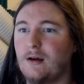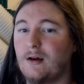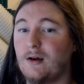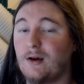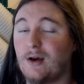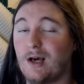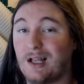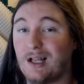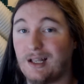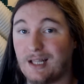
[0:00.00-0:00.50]

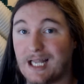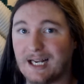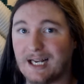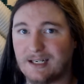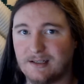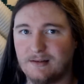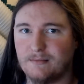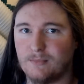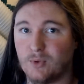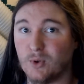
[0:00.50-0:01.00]
a lot
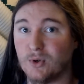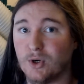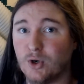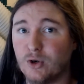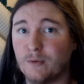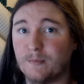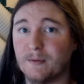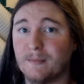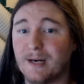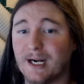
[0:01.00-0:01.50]
more
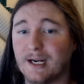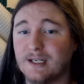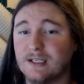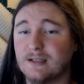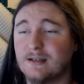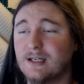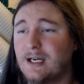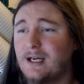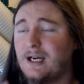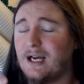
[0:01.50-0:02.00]
open-minded.
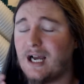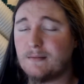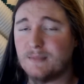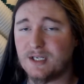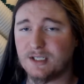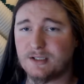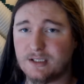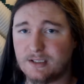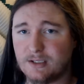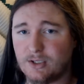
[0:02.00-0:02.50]
I
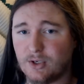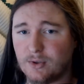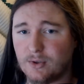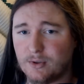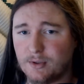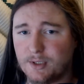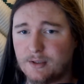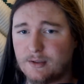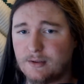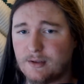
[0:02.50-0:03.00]
mentioned
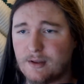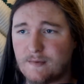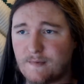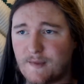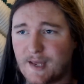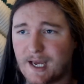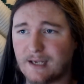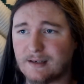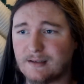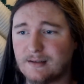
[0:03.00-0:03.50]
earlier
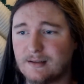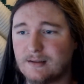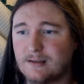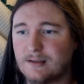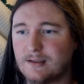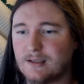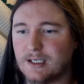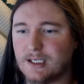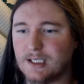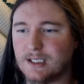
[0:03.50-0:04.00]
that
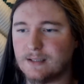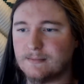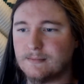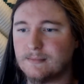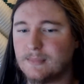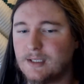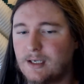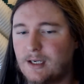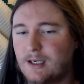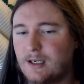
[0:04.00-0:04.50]

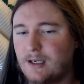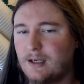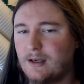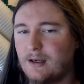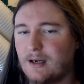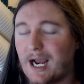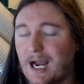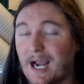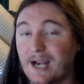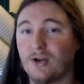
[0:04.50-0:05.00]

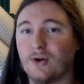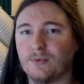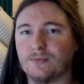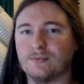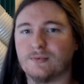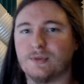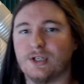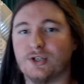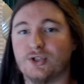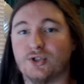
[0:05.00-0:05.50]
I don't
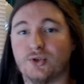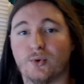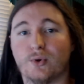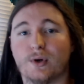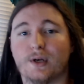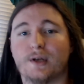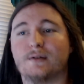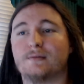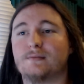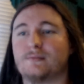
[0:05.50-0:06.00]

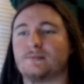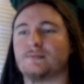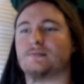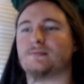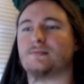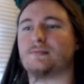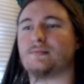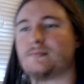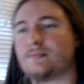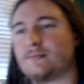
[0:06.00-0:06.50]
enjoy
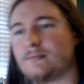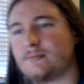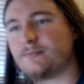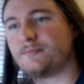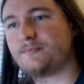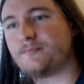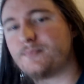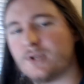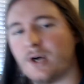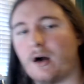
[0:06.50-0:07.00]

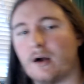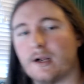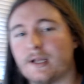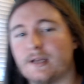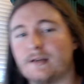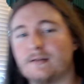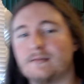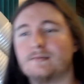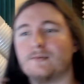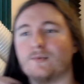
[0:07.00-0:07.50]

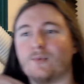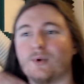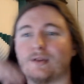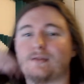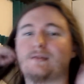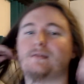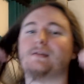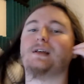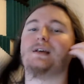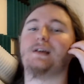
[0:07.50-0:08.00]
talking
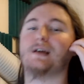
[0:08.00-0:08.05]
with the